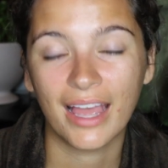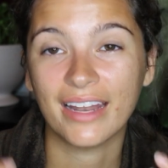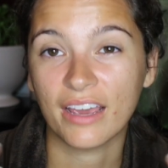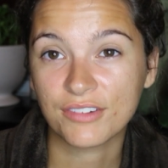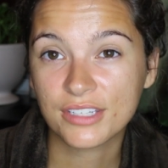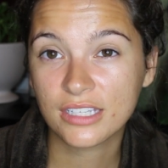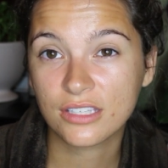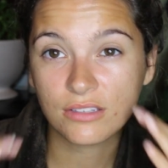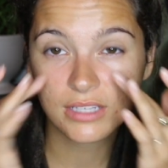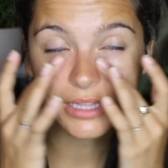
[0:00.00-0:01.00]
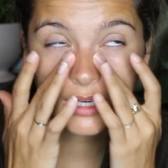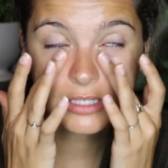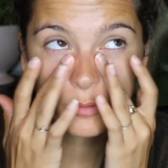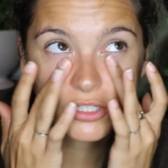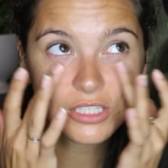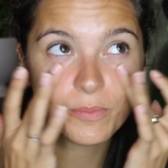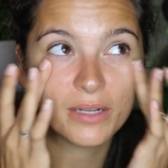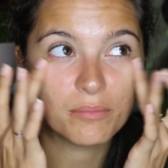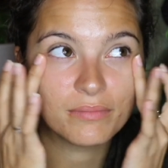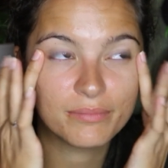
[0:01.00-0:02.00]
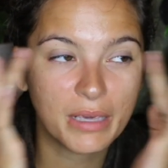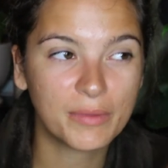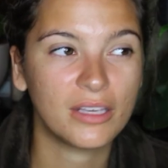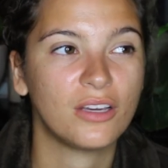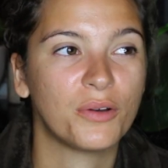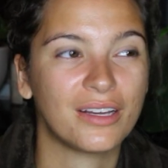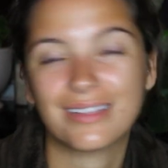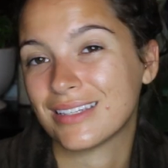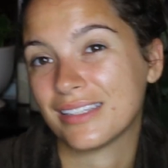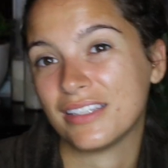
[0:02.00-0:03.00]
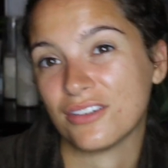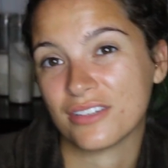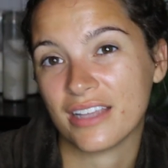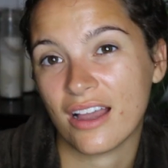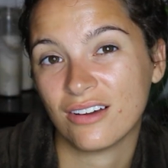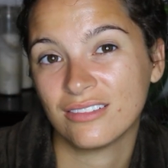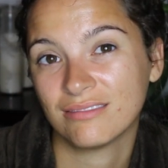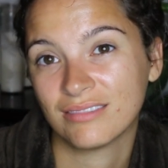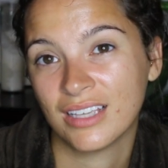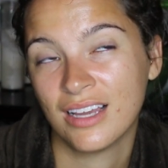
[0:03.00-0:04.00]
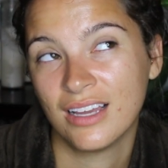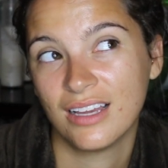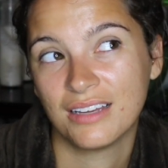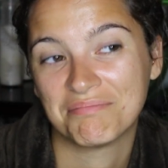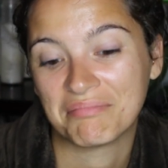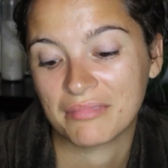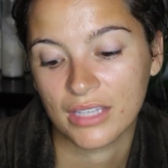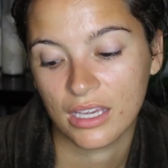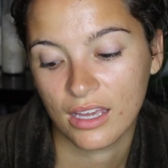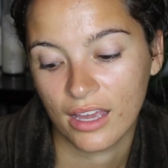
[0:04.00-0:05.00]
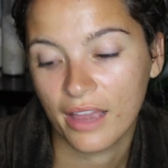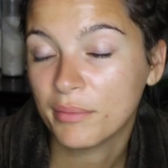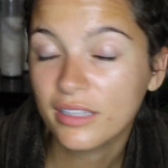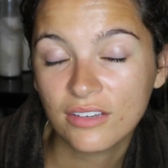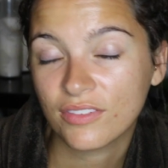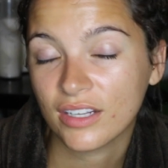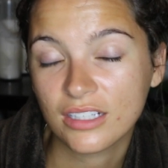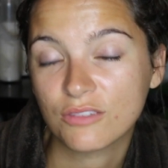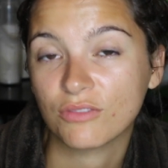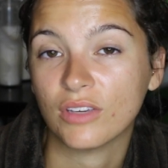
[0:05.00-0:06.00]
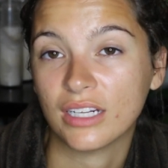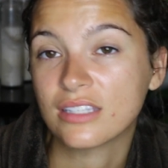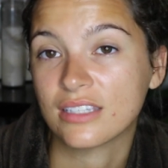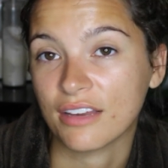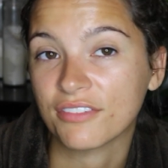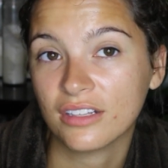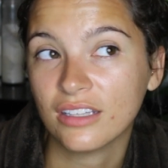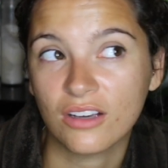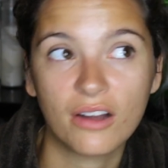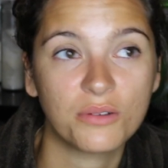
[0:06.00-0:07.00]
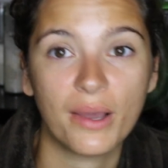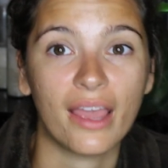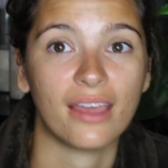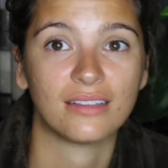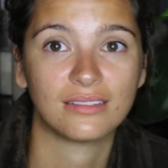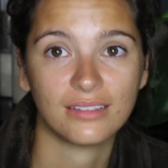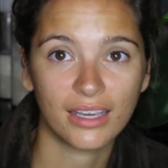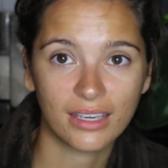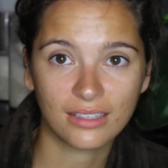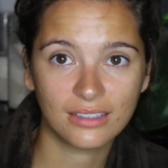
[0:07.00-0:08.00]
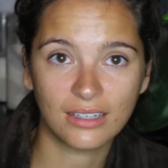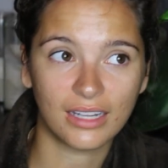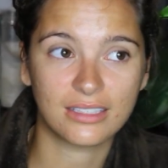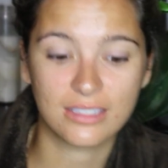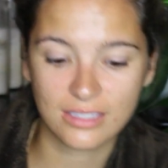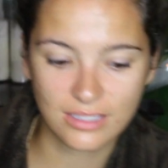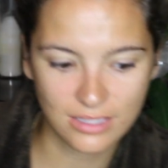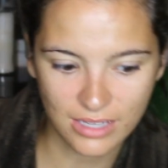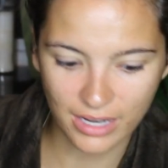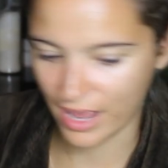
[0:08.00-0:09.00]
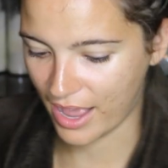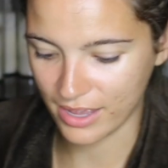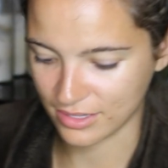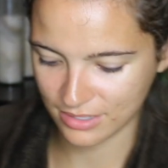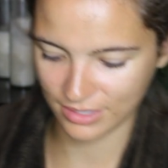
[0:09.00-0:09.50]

And ever since using this, which has been maybe going on 6 years now, I believe that it's definitely gone away. Like, it has.